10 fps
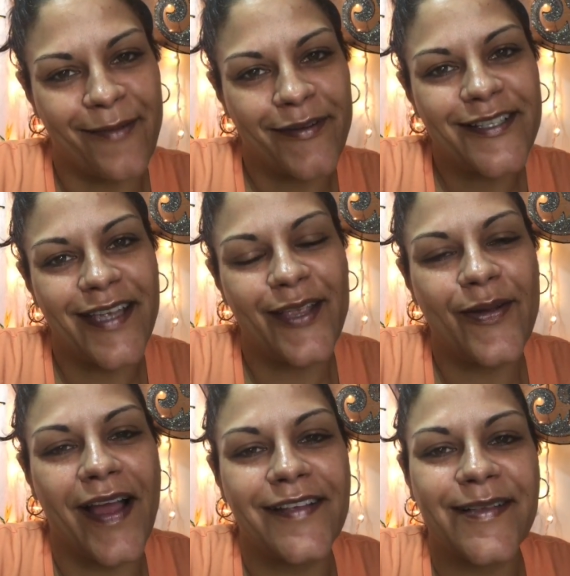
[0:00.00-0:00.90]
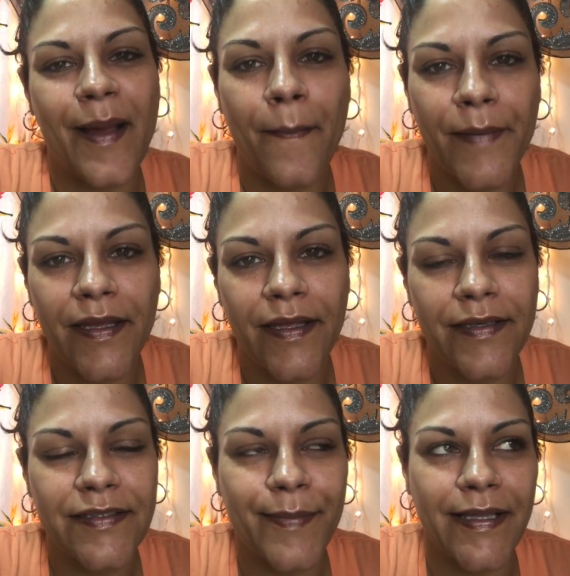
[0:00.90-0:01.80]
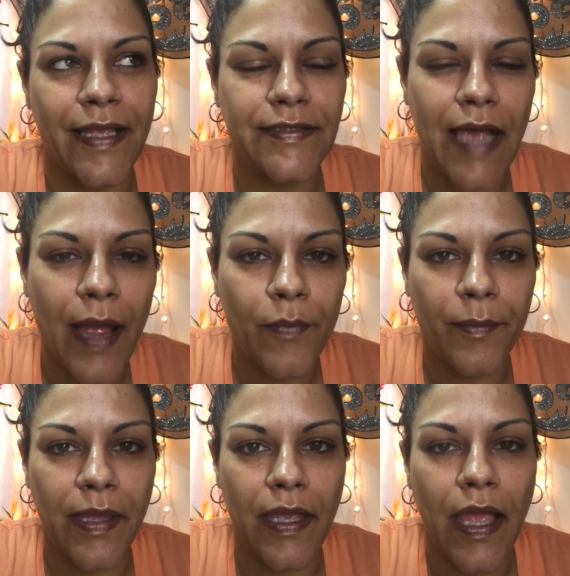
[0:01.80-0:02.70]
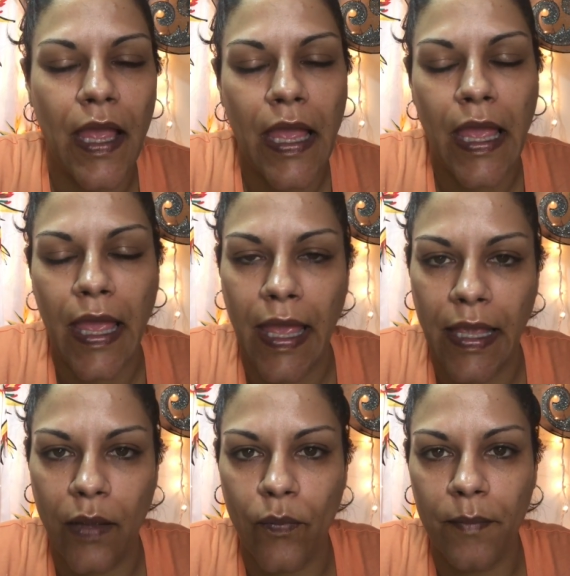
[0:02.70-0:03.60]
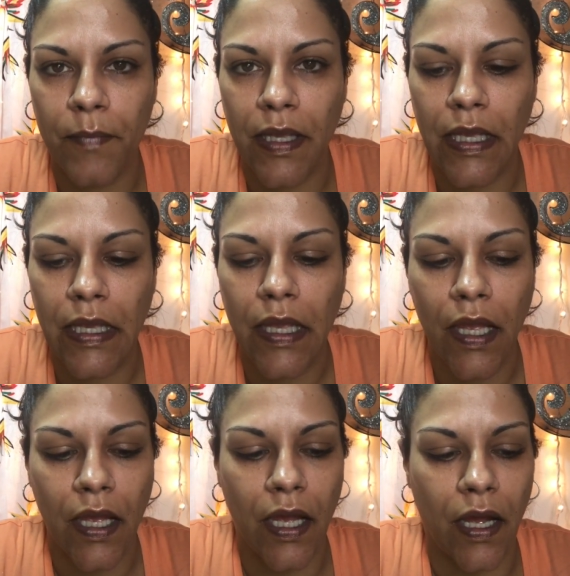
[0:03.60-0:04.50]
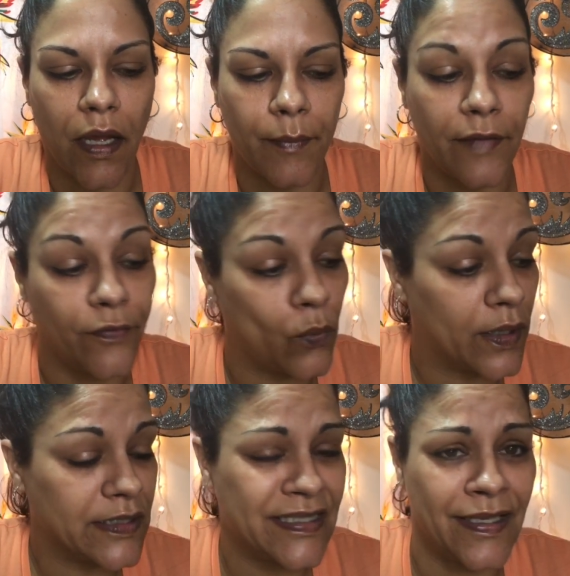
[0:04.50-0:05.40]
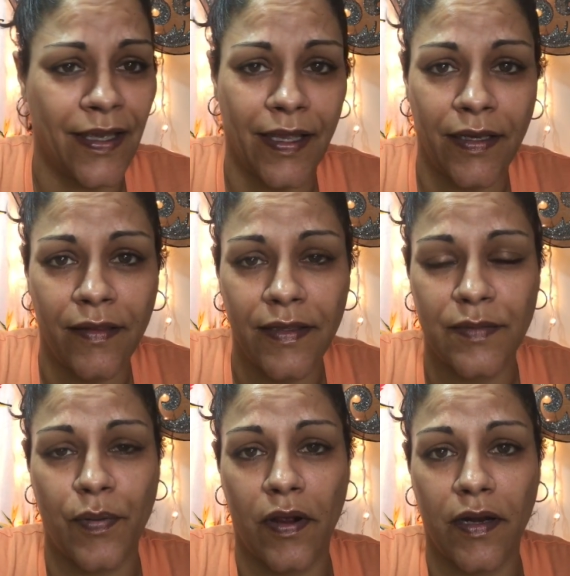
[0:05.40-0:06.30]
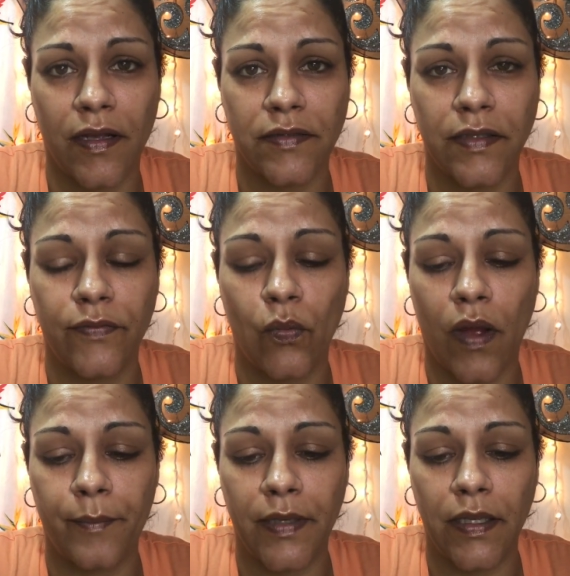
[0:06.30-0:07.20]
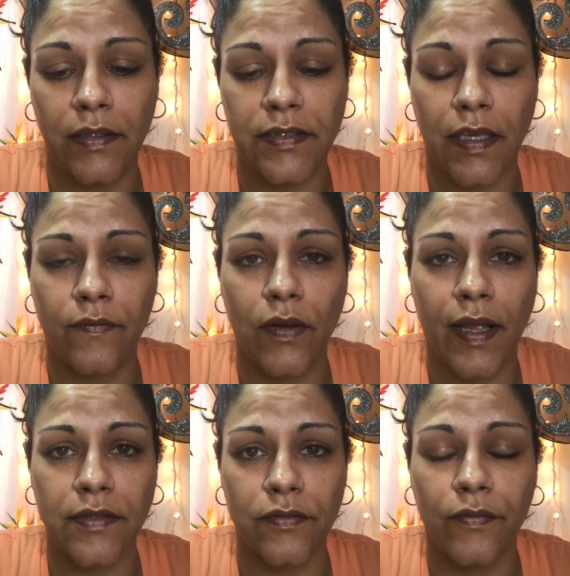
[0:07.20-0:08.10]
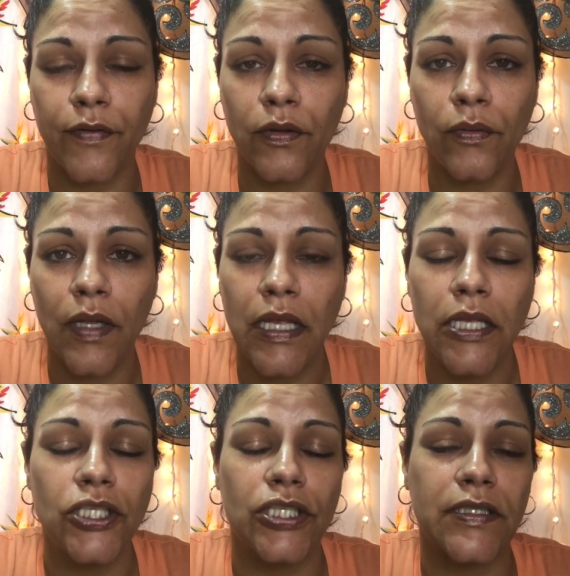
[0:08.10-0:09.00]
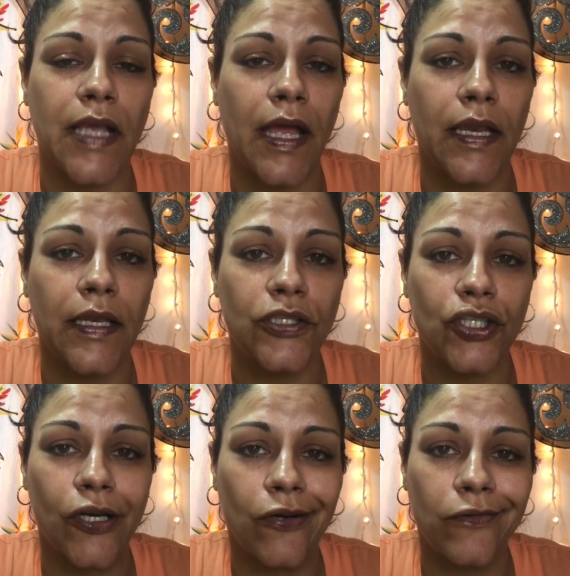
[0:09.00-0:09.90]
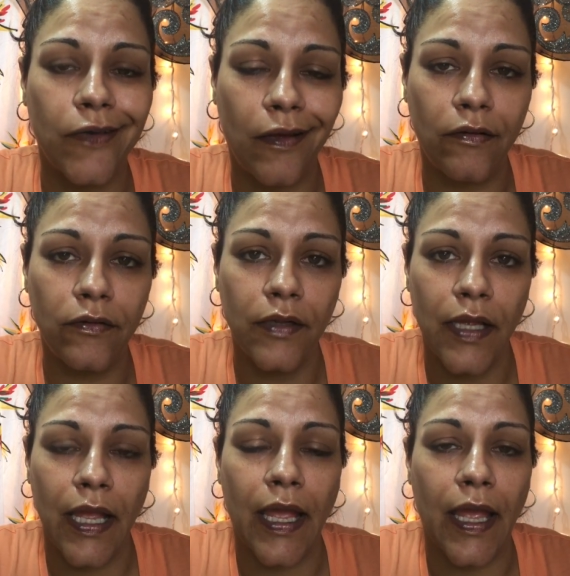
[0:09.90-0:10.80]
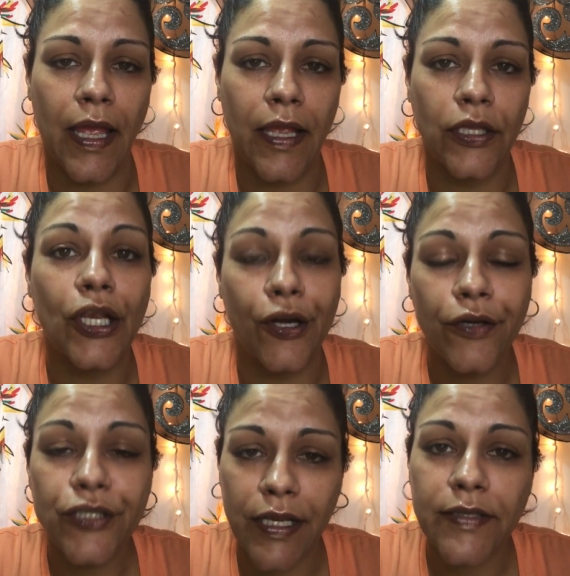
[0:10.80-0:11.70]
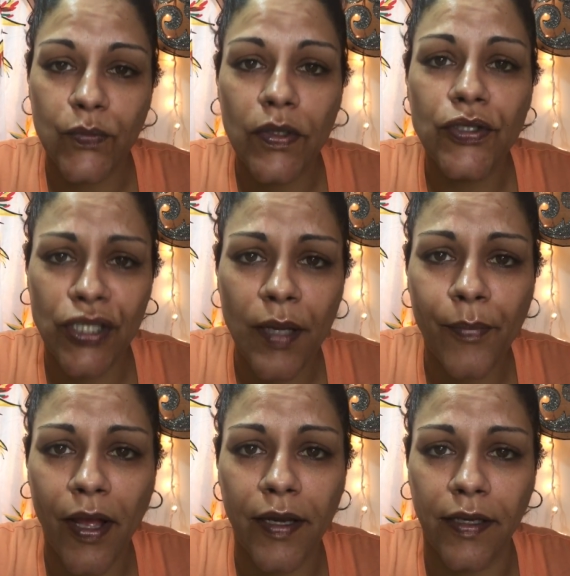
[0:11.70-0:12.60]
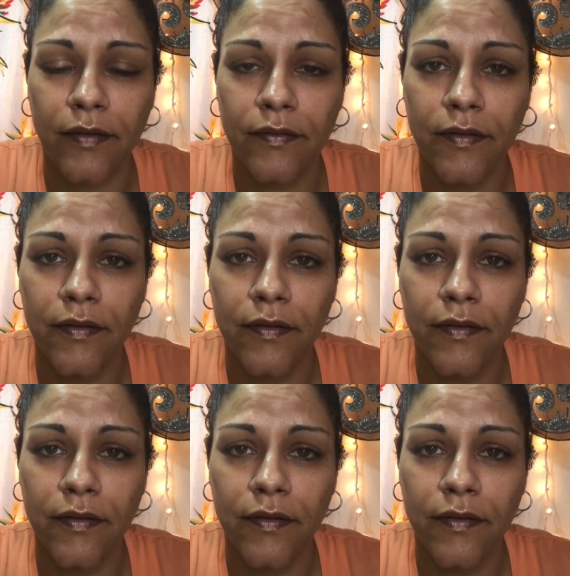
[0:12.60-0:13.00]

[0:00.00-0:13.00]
I appreciate you guys coming, spending time with me, hanging with me. If you want to see any of these products, if you want me to give you guys a review, just go ahead and let your girl know. And your girl just will jump on it.